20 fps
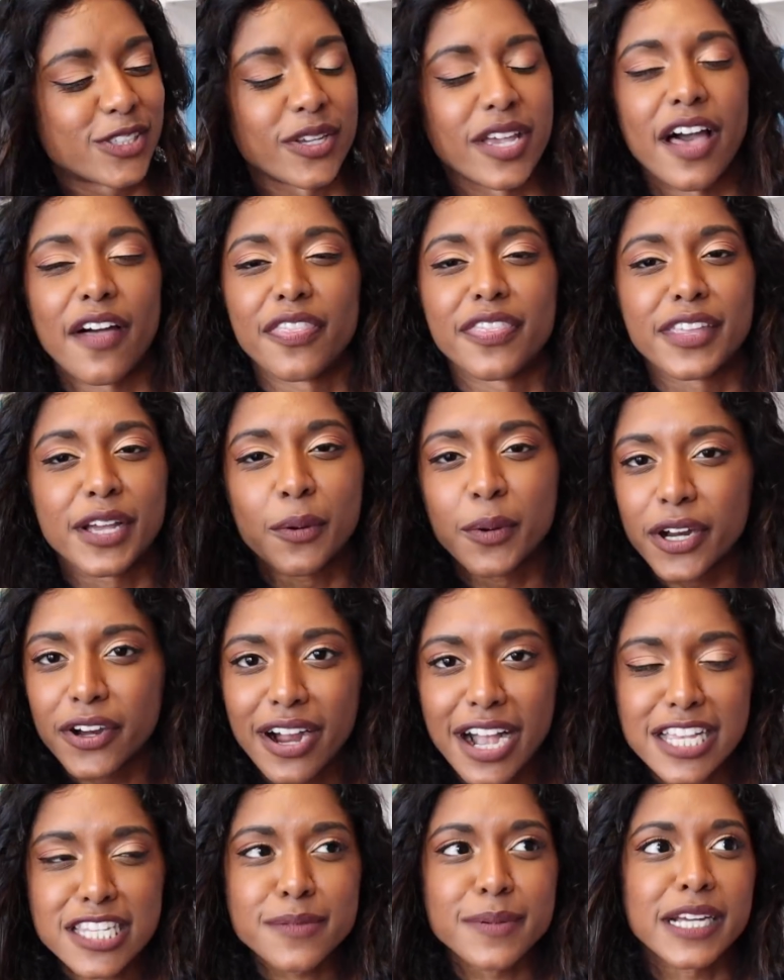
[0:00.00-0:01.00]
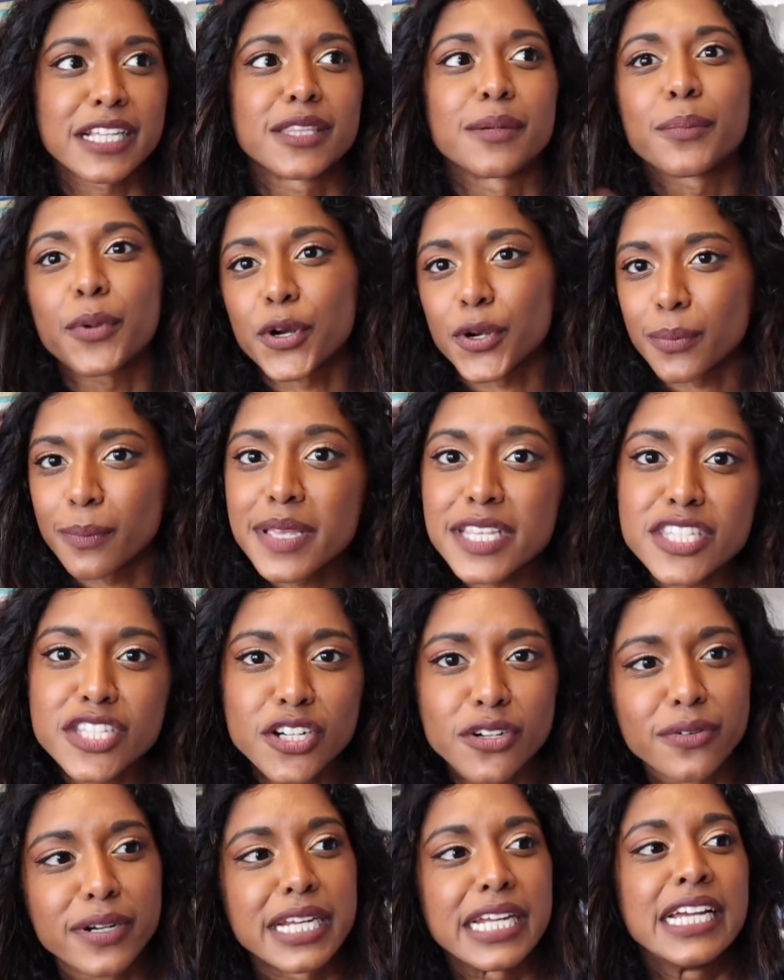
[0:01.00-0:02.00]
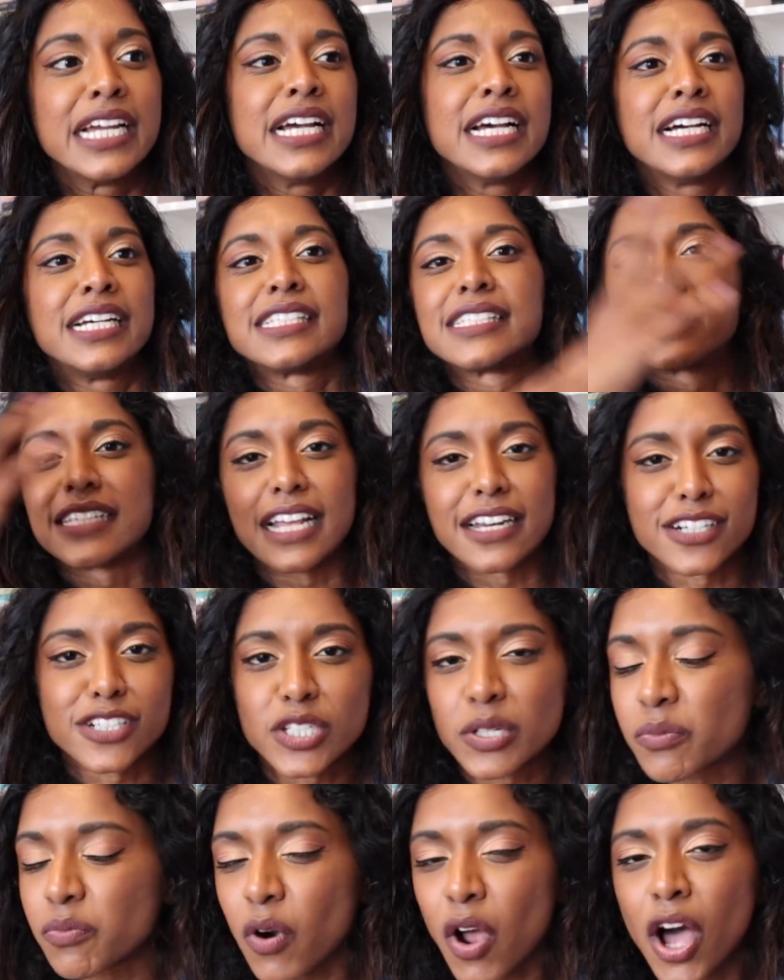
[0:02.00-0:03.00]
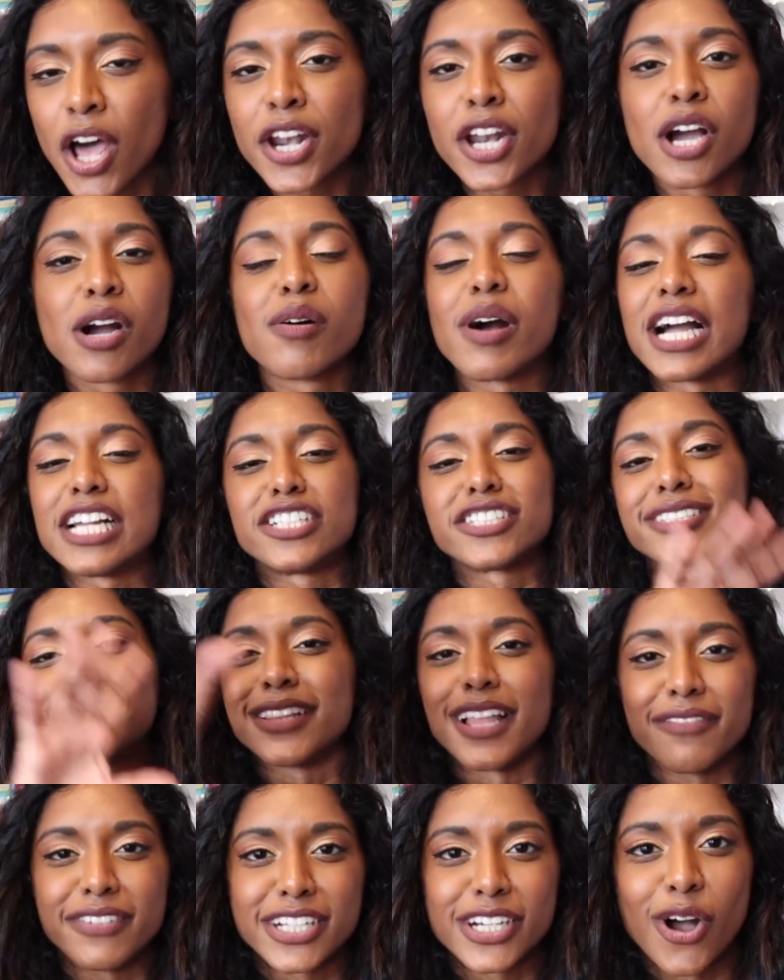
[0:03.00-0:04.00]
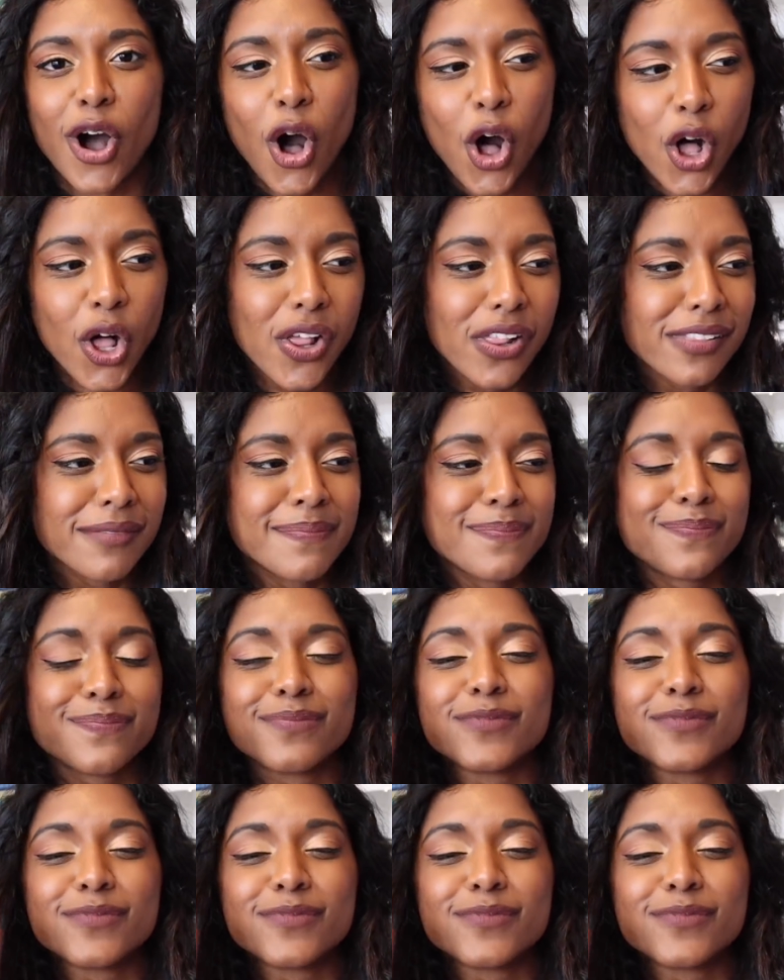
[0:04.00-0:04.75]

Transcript: So yeah, the queer aspect, the murder mystery set in Toronto. I just love it all.